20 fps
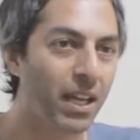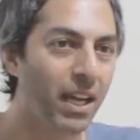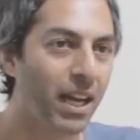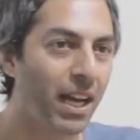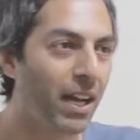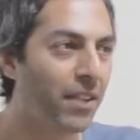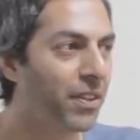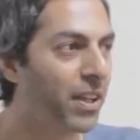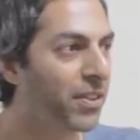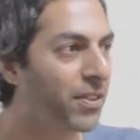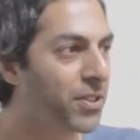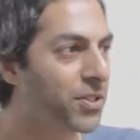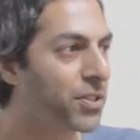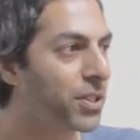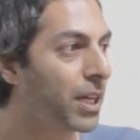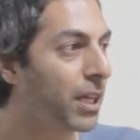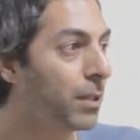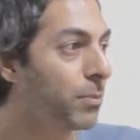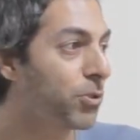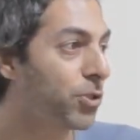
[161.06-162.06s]
And then the
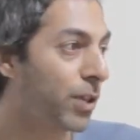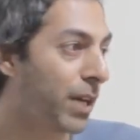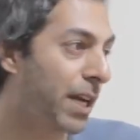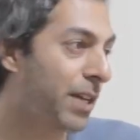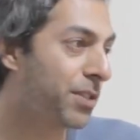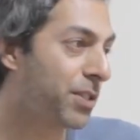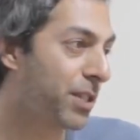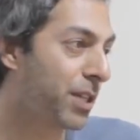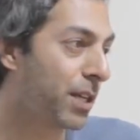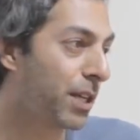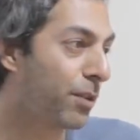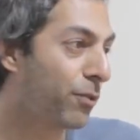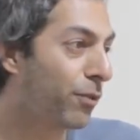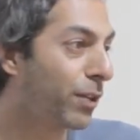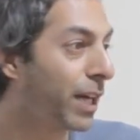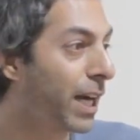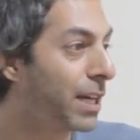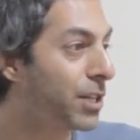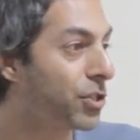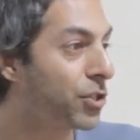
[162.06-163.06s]
sculpture has a
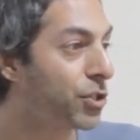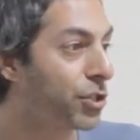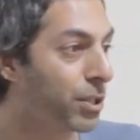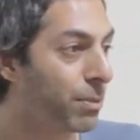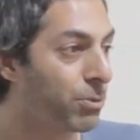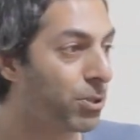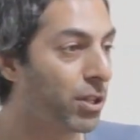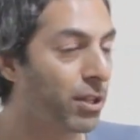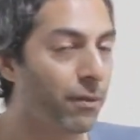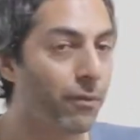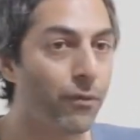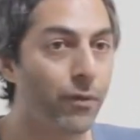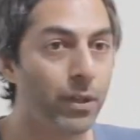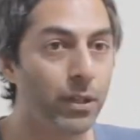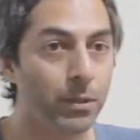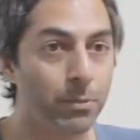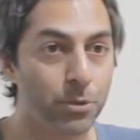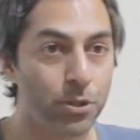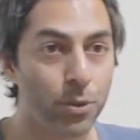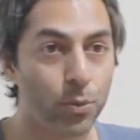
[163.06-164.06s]
relationship to the
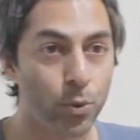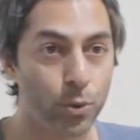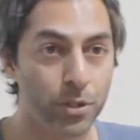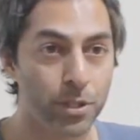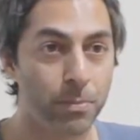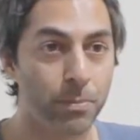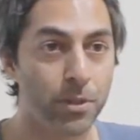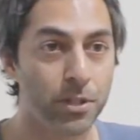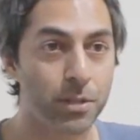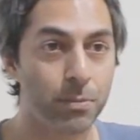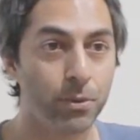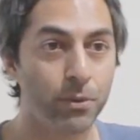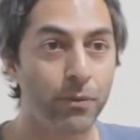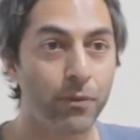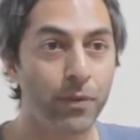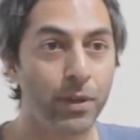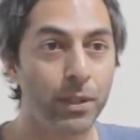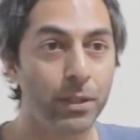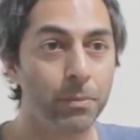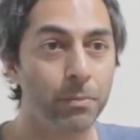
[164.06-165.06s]
film, towards a possible
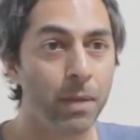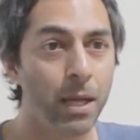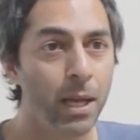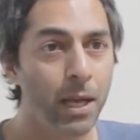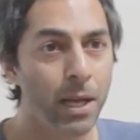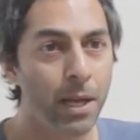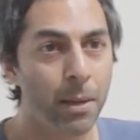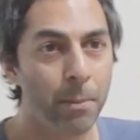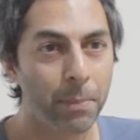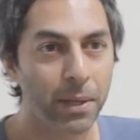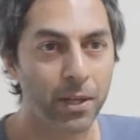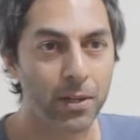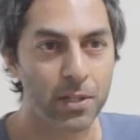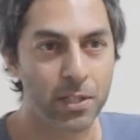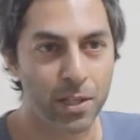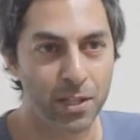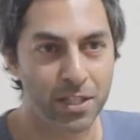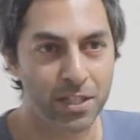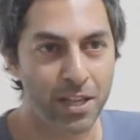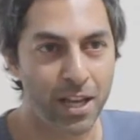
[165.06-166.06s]
film, because
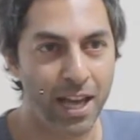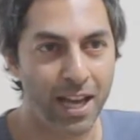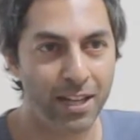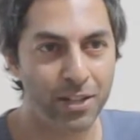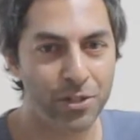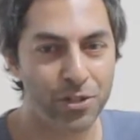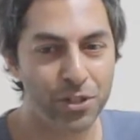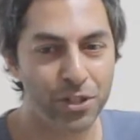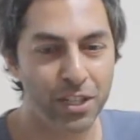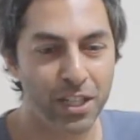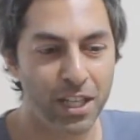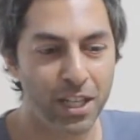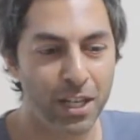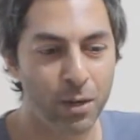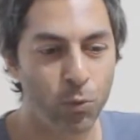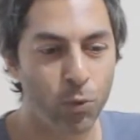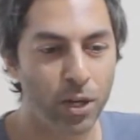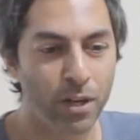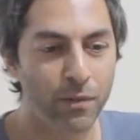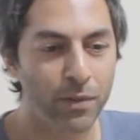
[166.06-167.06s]
it's actually
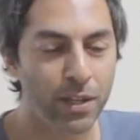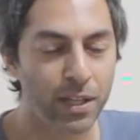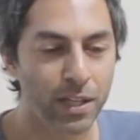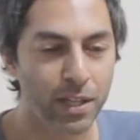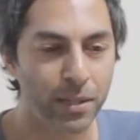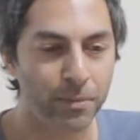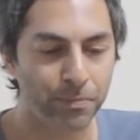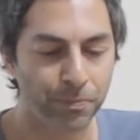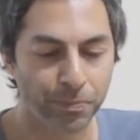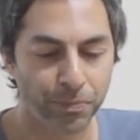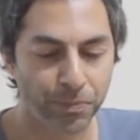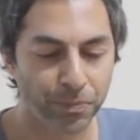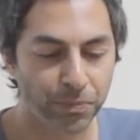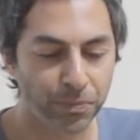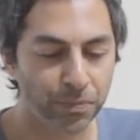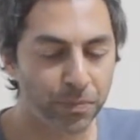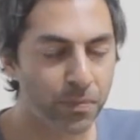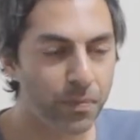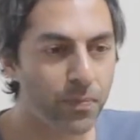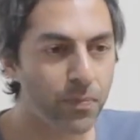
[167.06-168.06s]
one of the
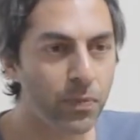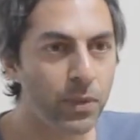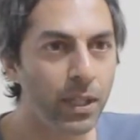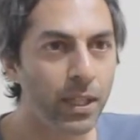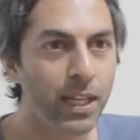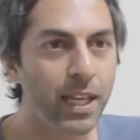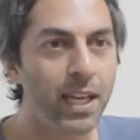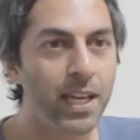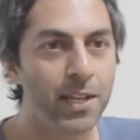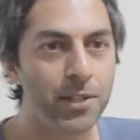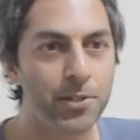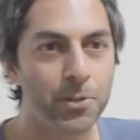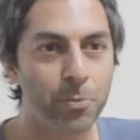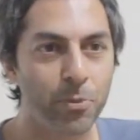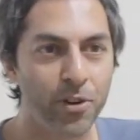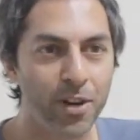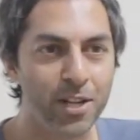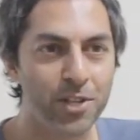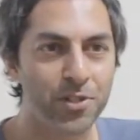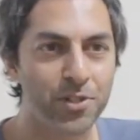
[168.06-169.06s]
key
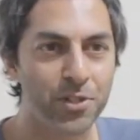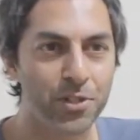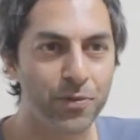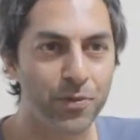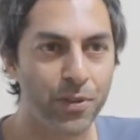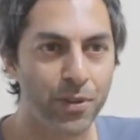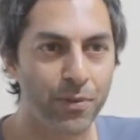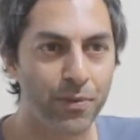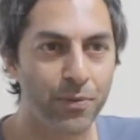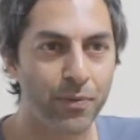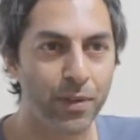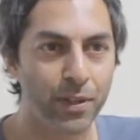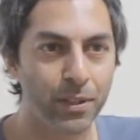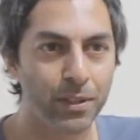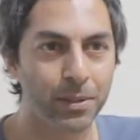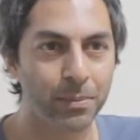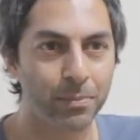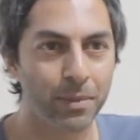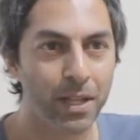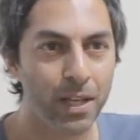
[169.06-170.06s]
inspirations for the
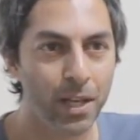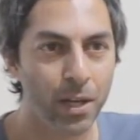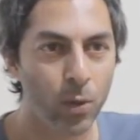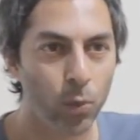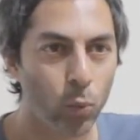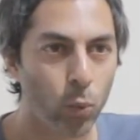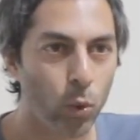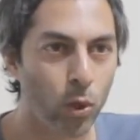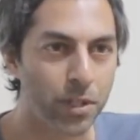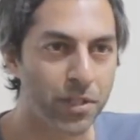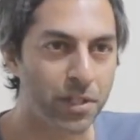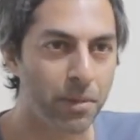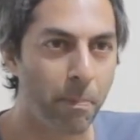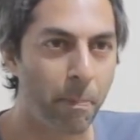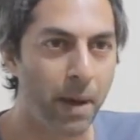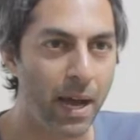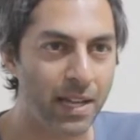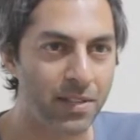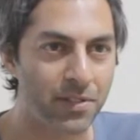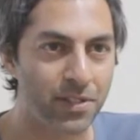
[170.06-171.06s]
film was a
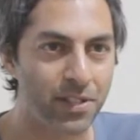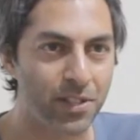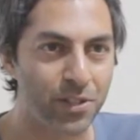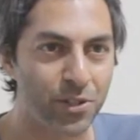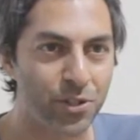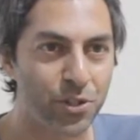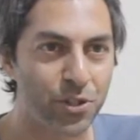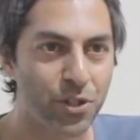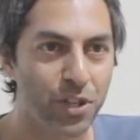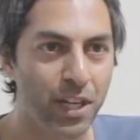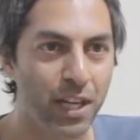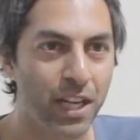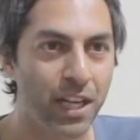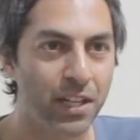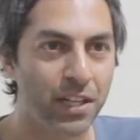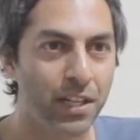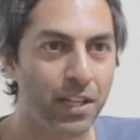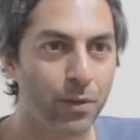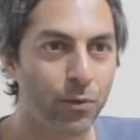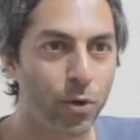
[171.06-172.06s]
passage in
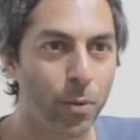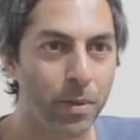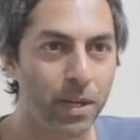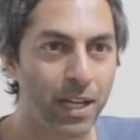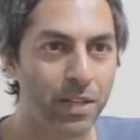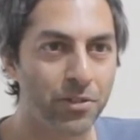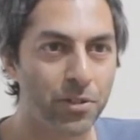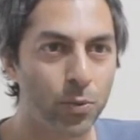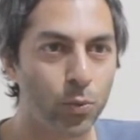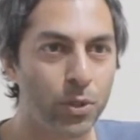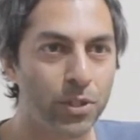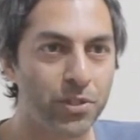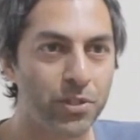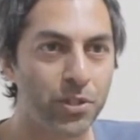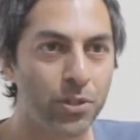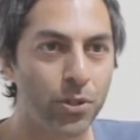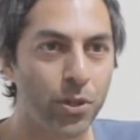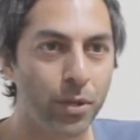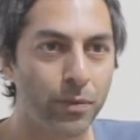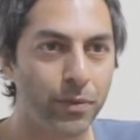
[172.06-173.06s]
a Robert Anton
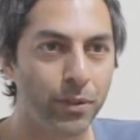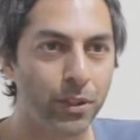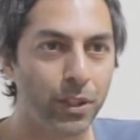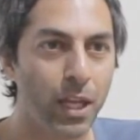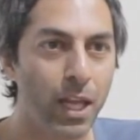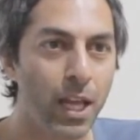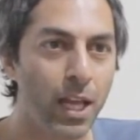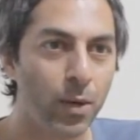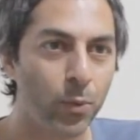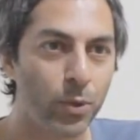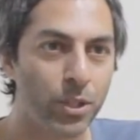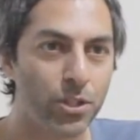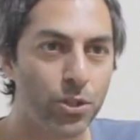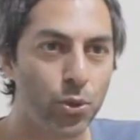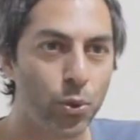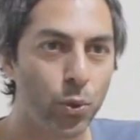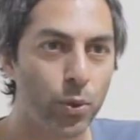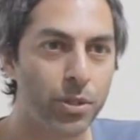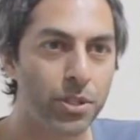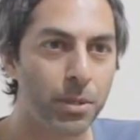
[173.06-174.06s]
Wilson novel which
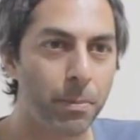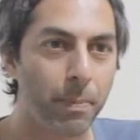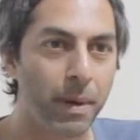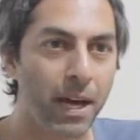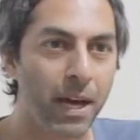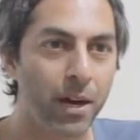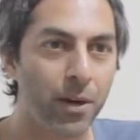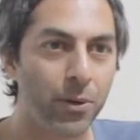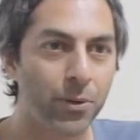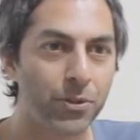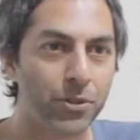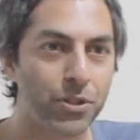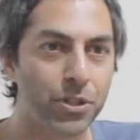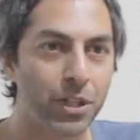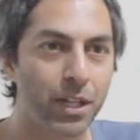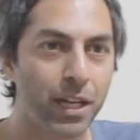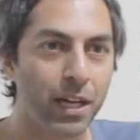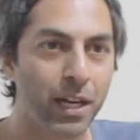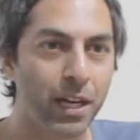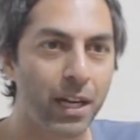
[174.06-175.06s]
talks about
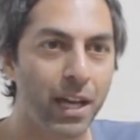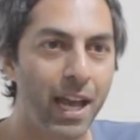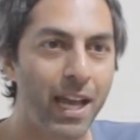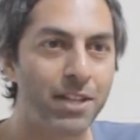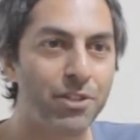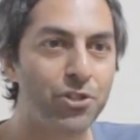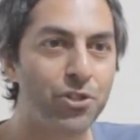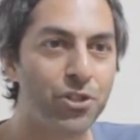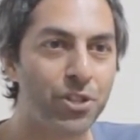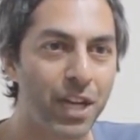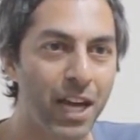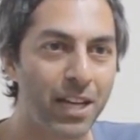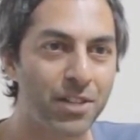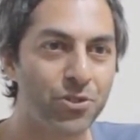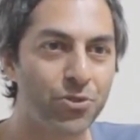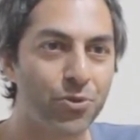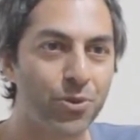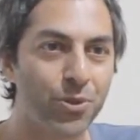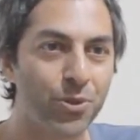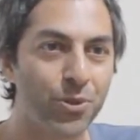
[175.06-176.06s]
ancient
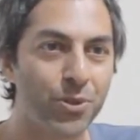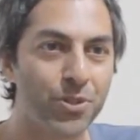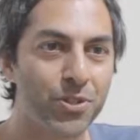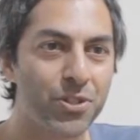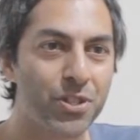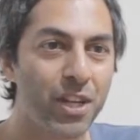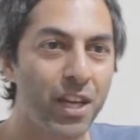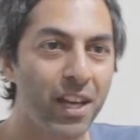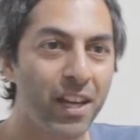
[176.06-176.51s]
astronauts